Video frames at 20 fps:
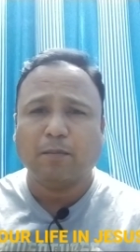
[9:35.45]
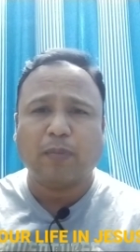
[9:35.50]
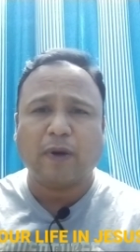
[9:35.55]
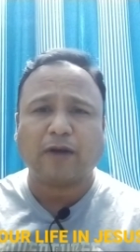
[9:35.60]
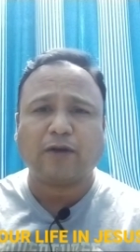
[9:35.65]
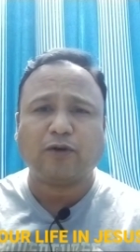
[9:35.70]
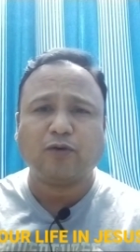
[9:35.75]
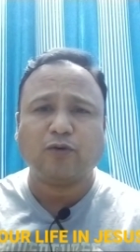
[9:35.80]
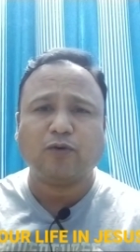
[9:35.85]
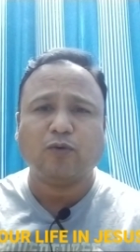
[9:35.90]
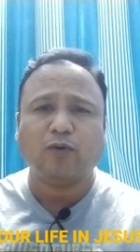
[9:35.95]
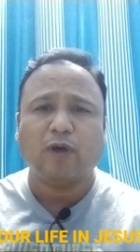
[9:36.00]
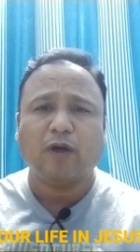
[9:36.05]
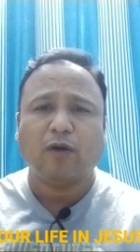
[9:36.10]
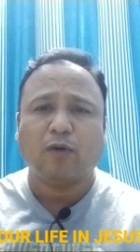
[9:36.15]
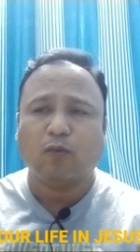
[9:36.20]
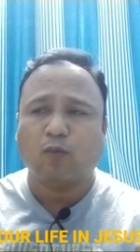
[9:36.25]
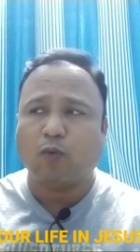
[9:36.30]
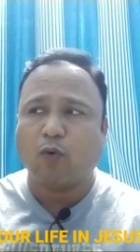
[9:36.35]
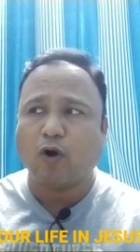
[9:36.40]
but to
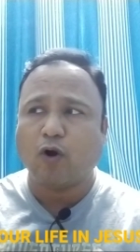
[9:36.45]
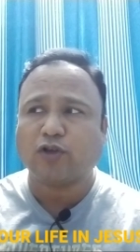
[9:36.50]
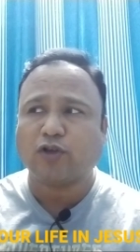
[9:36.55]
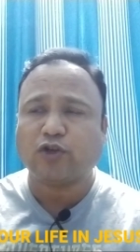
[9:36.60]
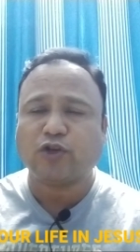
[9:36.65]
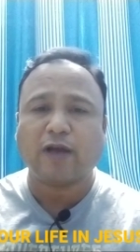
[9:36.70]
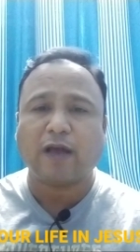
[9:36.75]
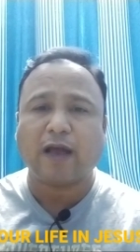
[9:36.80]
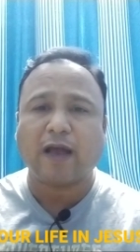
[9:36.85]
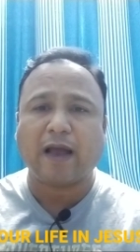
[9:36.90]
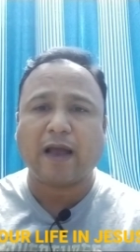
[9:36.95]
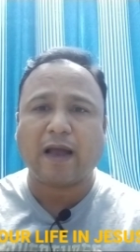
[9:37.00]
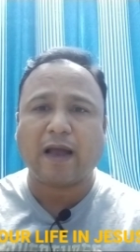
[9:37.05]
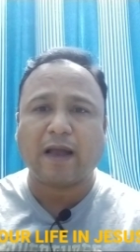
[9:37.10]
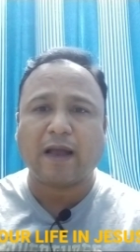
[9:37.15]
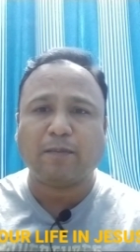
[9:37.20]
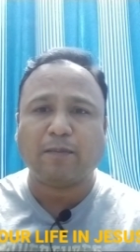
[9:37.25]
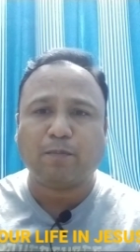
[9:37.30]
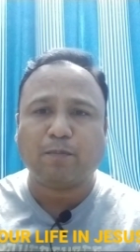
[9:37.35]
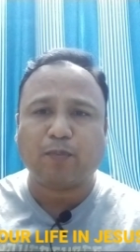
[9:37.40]
watch
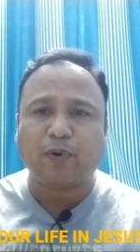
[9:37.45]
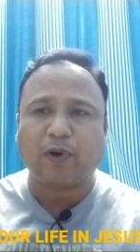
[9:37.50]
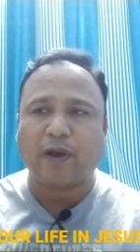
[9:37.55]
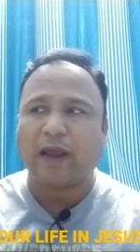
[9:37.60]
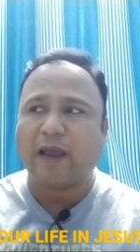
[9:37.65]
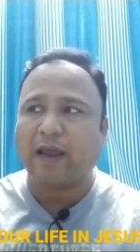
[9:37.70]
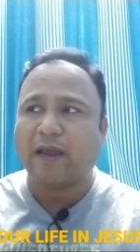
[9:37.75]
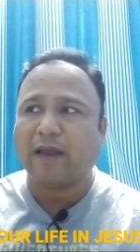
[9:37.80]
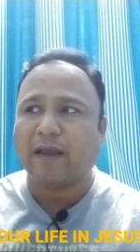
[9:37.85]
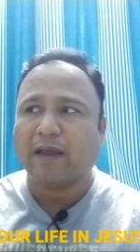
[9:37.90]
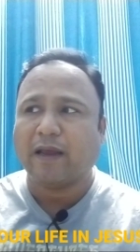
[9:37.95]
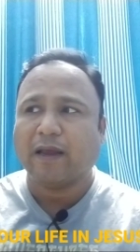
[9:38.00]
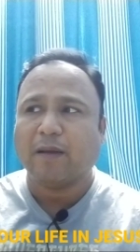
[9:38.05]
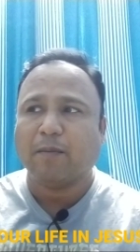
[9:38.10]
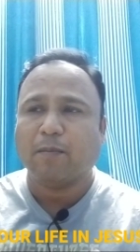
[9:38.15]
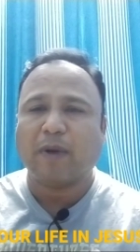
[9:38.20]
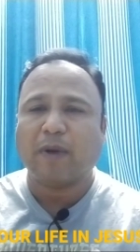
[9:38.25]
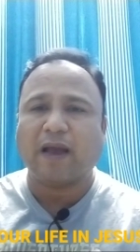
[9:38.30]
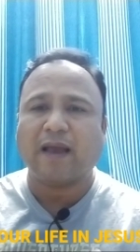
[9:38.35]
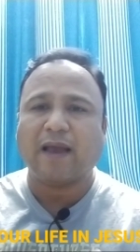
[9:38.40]
and pray
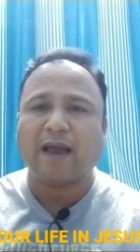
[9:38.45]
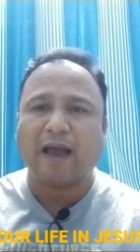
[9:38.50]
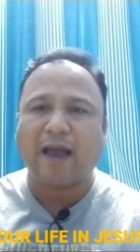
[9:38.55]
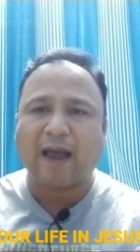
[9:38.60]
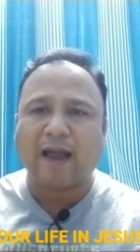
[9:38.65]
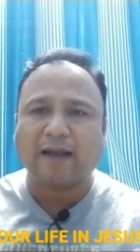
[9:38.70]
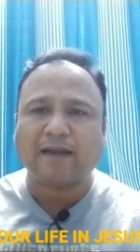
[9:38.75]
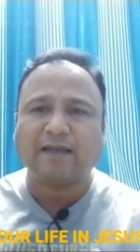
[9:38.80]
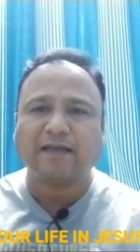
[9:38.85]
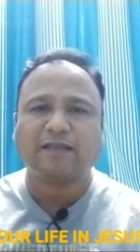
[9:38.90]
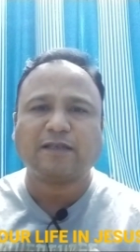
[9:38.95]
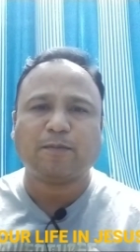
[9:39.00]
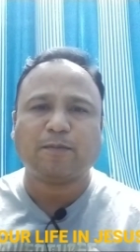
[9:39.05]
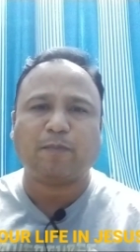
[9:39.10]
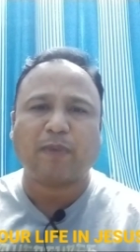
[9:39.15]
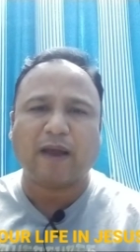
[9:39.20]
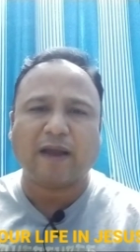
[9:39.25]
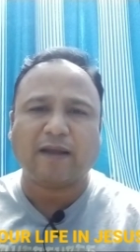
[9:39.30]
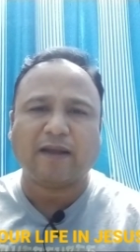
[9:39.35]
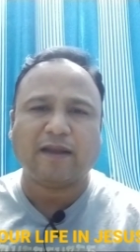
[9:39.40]
by
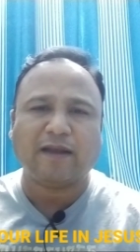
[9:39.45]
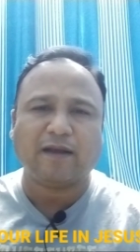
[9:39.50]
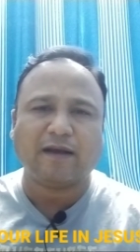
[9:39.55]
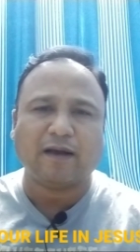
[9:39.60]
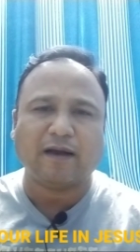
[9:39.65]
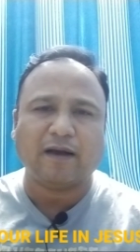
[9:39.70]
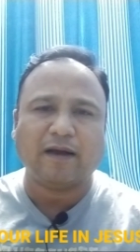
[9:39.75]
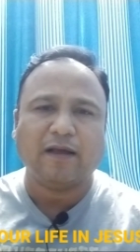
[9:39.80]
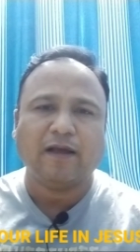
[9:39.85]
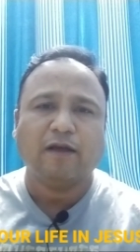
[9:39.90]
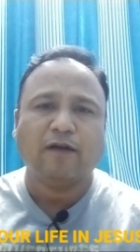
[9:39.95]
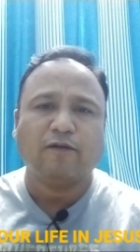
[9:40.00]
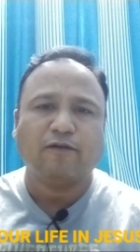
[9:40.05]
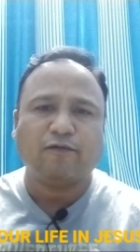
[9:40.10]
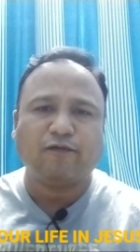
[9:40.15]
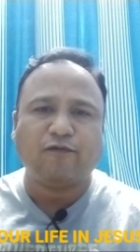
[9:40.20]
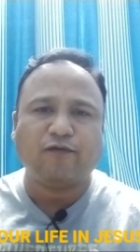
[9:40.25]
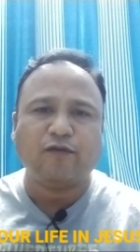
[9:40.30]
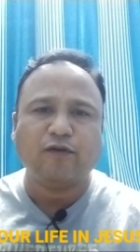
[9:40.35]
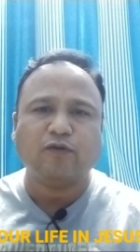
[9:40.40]
anticipating a
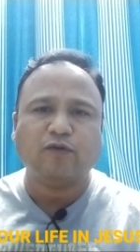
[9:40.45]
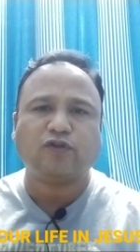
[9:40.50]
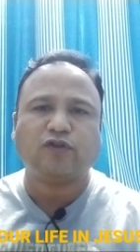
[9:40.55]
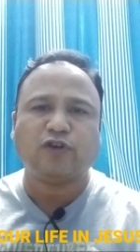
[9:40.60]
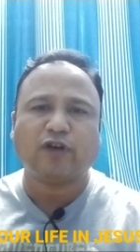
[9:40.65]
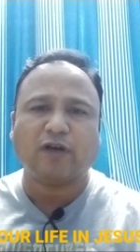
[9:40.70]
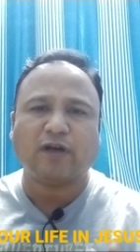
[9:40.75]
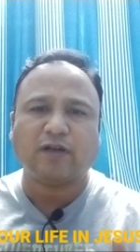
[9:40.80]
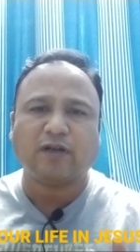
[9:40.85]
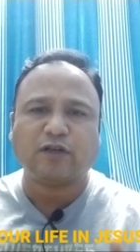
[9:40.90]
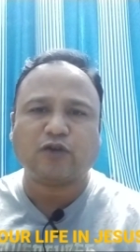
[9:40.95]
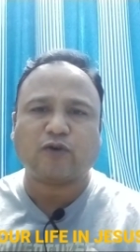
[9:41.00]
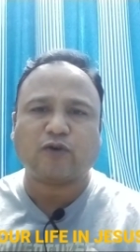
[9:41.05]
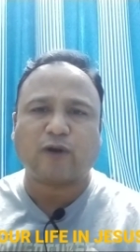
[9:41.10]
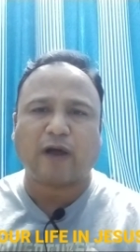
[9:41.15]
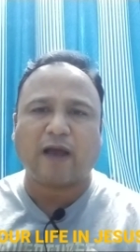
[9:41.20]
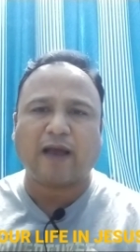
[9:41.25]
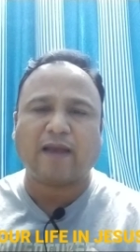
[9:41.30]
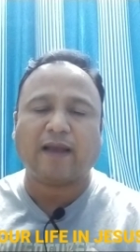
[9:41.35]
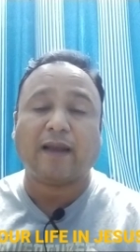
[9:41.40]
future
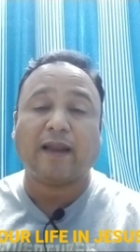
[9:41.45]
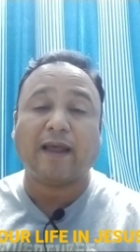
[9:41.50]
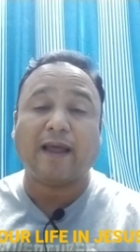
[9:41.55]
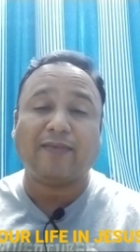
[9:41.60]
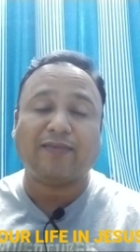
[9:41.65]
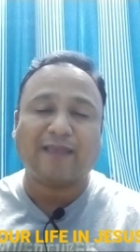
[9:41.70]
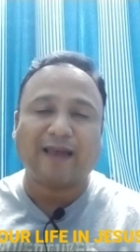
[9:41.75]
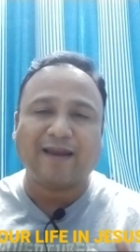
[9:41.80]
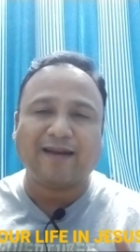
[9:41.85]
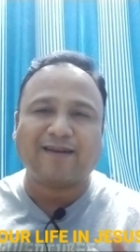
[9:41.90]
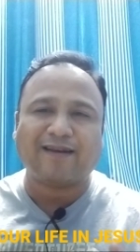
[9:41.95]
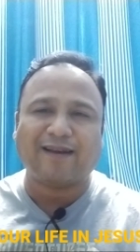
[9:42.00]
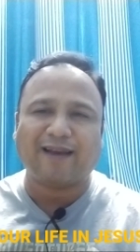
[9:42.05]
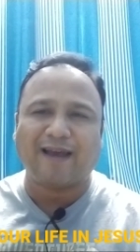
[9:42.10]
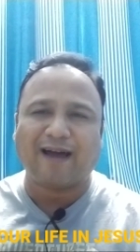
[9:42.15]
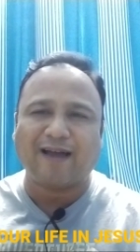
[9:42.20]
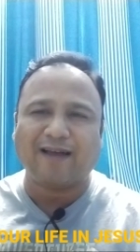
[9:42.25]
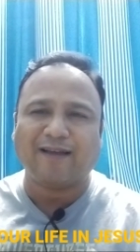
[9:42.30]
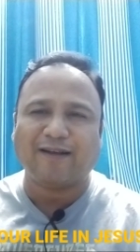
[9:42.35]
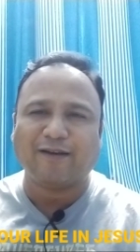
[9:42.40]
trial and then
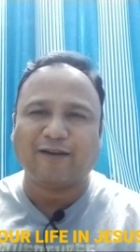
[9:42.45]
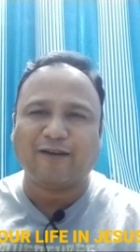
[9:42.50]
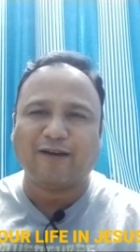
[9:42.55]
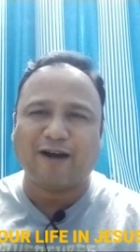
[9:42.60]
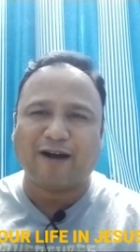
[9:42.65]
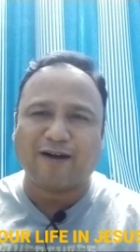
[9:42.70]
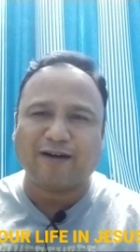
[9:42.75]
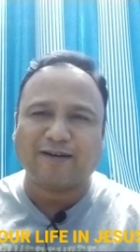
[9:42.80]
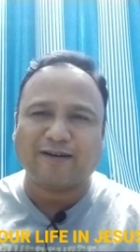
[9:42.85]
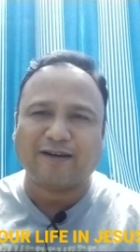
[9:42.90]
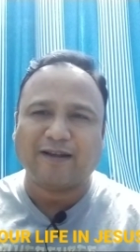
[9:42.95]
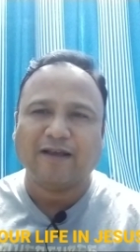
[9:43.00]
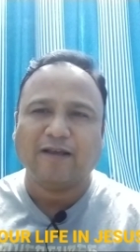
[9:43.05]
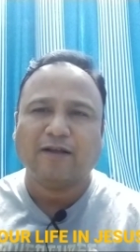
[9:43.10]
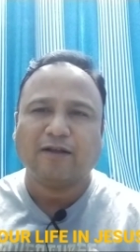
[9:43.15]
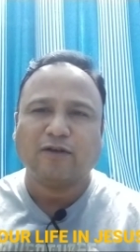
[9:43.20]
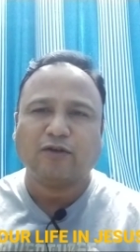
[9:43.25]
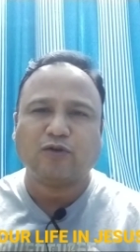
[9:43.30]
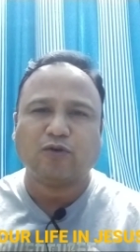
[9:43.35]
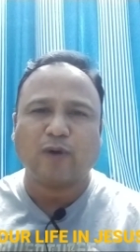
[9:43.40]
rely on God
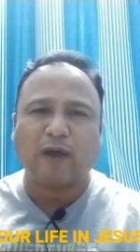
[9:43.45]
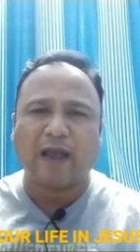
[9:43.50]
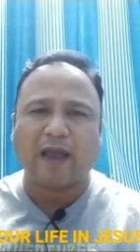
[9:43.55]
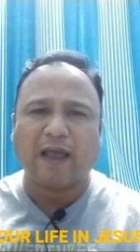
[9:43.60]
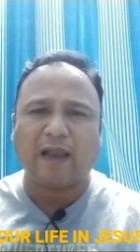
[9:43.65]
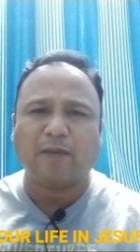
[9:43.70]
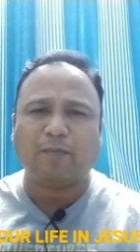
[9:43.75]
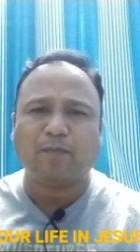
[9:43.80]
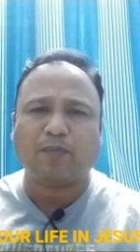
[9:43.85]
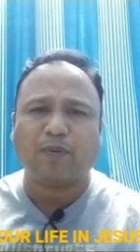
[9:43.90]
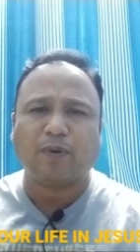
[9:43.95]
to help